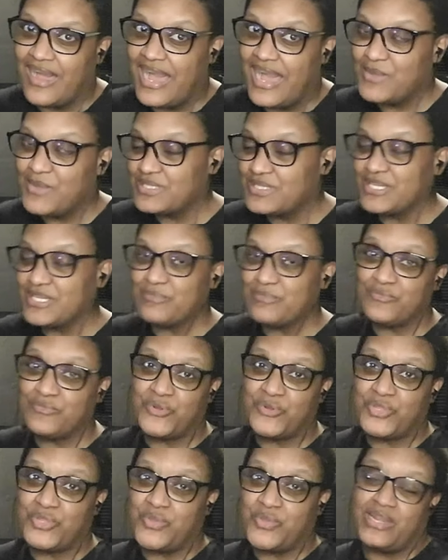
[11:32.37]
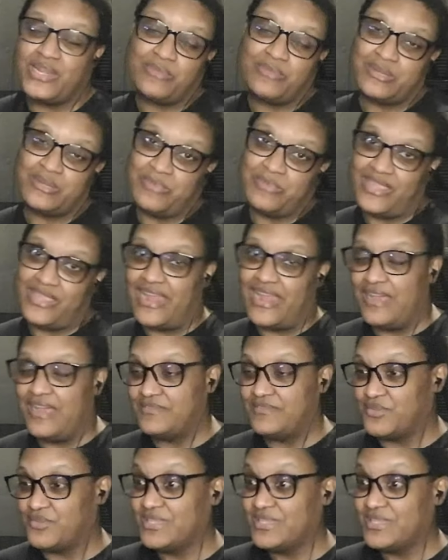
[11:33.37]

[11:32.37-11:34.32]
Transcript: I was here before you and I'm gonna be here after you.